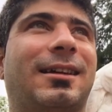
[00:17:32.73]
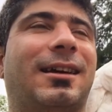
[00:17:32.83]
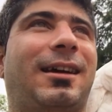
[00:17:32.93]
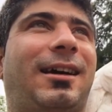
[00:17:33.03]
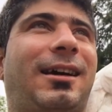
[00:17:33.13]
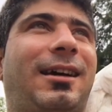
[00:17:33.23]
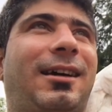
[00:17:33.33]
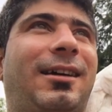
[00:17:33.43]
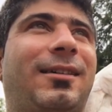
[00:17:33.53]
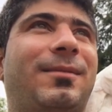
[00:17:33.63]

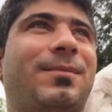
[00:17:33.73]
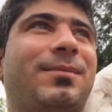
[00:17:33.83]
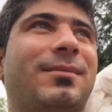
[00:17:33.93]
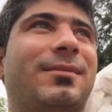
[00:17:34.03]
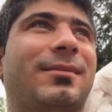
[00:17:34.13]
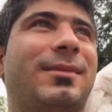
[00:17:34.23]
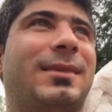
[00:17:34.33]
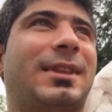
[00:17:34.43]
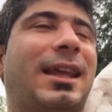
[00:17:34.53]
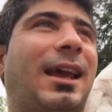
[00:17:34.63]
uh,
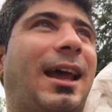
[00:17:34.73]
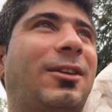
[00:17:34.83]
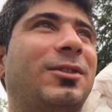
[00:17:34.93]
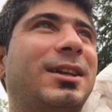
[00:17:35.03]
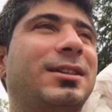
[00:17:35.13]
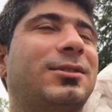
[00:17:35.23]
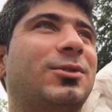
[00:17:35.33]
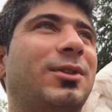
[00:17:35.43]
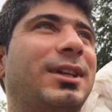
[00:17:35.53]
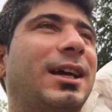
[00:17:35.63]
the, another
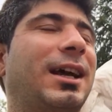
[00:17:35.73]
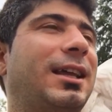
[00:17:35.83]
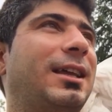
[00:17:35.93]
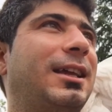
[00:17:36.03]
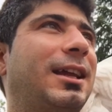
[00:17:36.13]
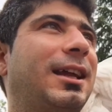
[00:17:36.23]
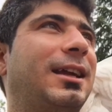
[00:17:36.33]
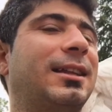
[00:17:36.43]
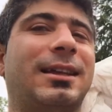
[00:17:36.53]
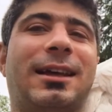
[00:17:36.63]
story i
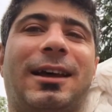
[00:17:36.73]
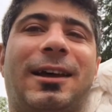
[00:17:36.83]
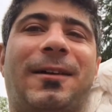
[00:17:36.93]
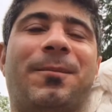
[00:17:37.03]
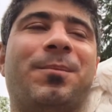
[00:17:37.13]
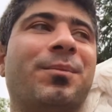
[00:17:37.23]
heard the,